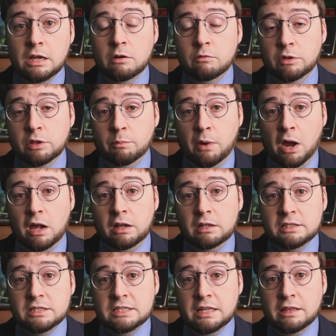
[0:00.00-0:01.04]
with a
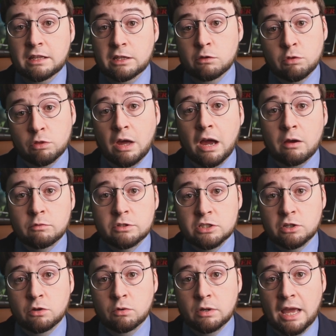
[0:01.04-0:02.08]
policy that you thought was
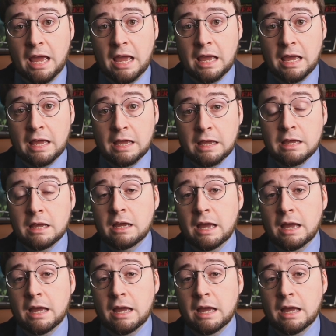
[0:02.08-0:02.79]
okay,